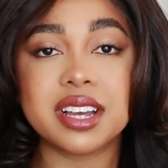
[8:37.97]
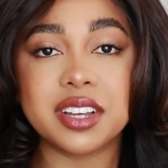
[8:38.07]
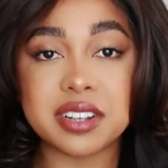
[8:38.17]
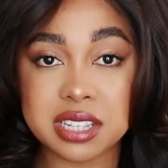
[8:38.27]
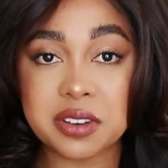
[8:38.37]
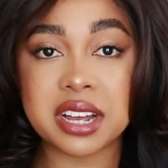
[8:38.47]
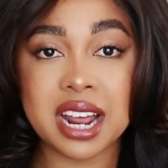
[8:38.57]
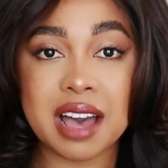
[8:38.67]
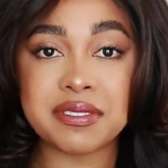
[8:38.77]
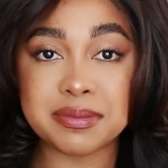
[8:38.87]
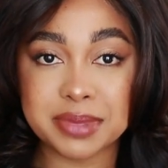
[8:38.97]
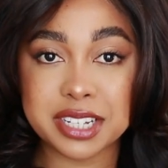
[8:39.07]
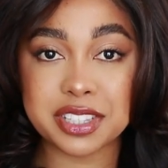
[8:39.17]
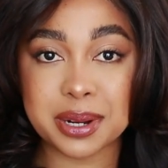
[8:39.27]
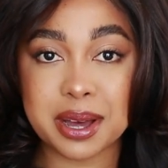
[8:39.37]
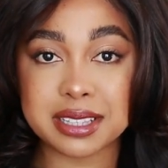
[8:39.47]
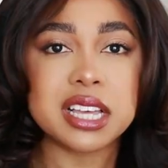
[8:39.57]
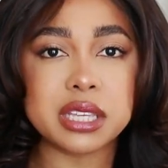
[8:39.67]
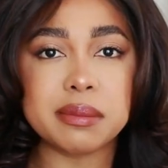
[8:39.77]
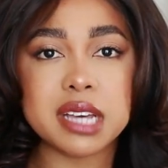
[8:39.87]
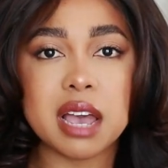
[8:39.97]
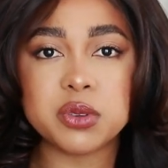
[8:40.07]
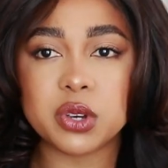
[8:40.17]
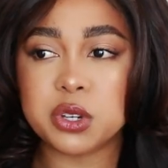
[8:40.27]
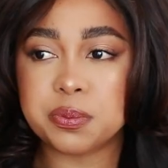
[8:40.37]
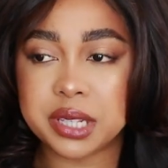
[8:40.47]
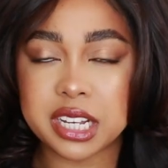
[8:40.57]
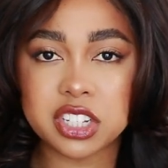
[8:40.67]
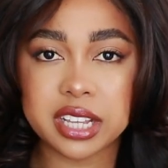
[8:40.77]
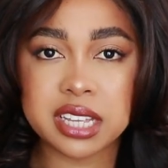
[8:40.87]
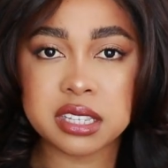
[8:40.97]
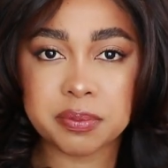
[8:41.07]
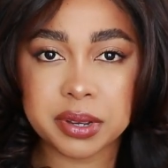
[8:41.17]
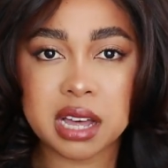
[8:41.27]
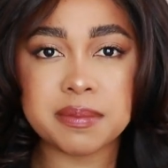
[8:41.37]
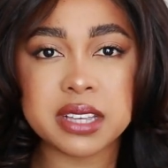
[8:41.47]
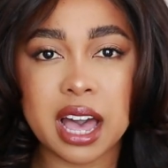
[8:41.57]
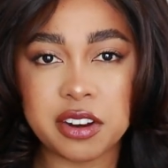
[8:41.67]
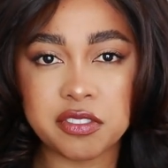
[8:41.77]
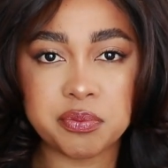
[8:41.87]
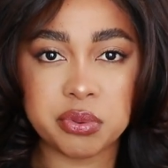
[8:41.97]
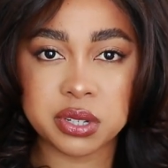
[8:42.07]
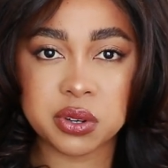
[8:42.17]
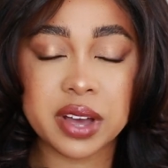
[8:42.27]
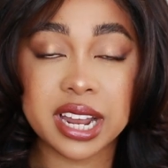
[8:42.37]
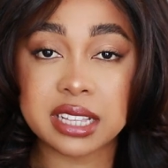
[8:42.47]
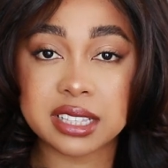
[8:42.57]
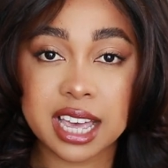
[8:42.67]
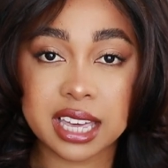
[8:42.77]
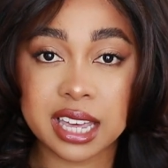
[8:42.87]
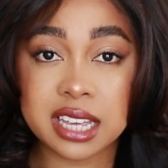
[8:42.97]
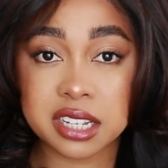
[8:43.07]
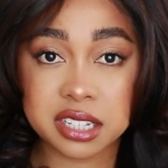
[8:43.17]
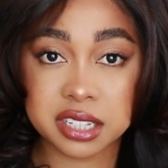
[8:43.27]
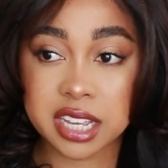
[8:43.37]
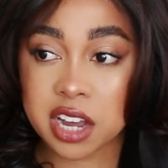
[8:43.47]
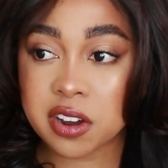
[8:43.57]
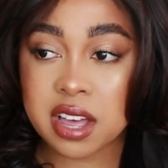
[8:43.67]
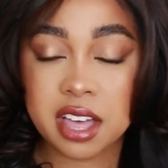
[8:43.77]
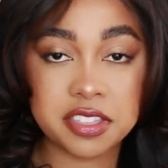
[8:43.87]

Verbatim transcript: You're still gonna have to bleach the knot. Sometimes when you bleach lace, it becomes kind of brittle and it's like easy to tear.